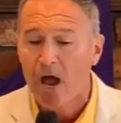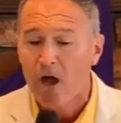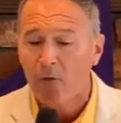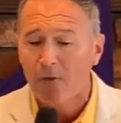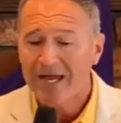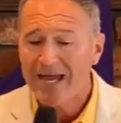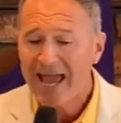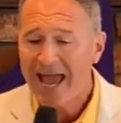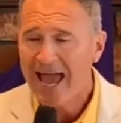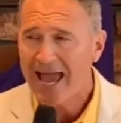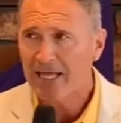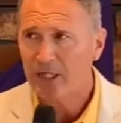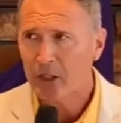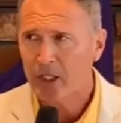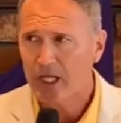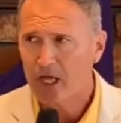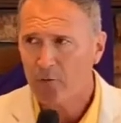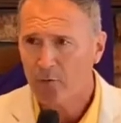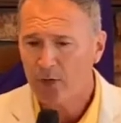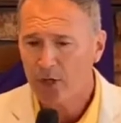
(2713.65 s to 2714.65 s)
We
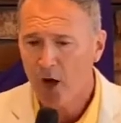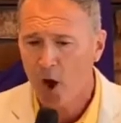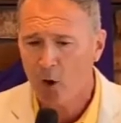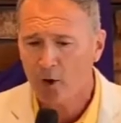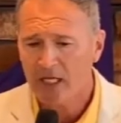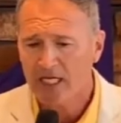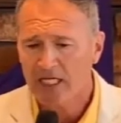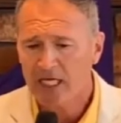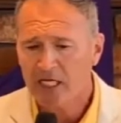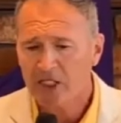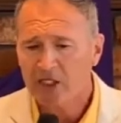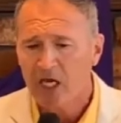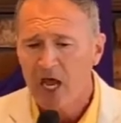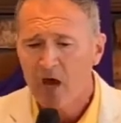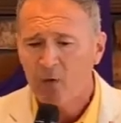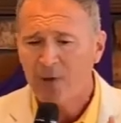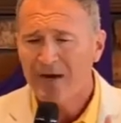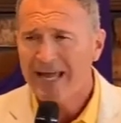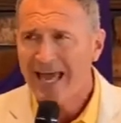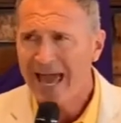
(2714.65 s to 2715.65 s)
handle it with holiness.
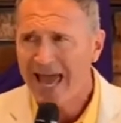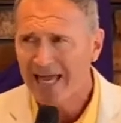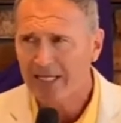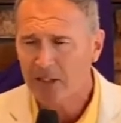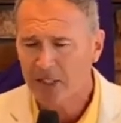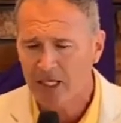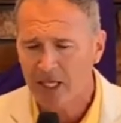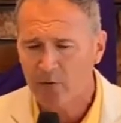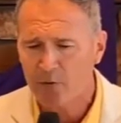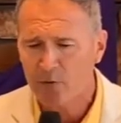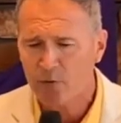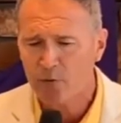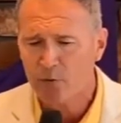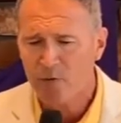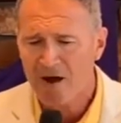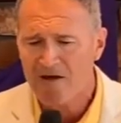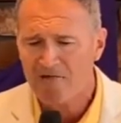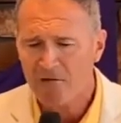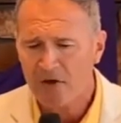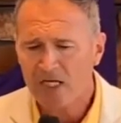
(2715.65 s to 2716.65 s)
We handle it with
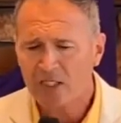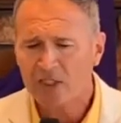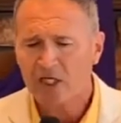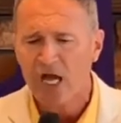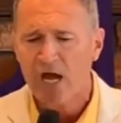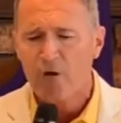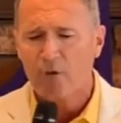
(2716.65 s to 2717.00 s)
reverence.